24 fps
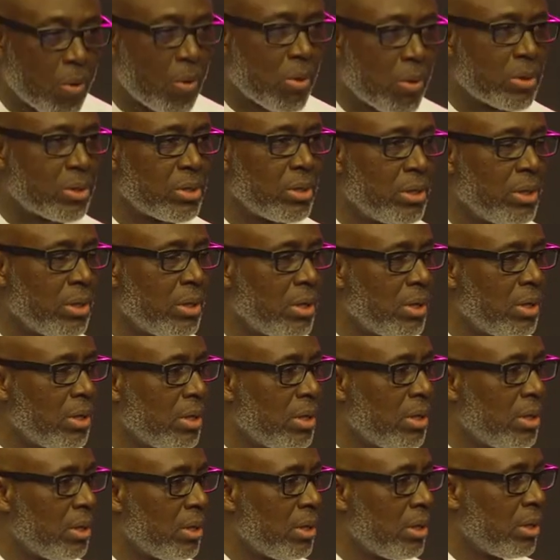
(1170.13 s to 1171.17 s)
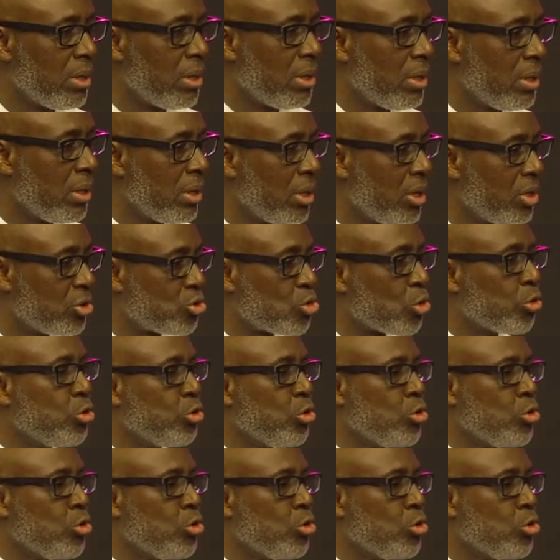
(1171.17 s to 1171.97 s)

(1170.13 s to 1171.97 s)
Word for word: Lord. So,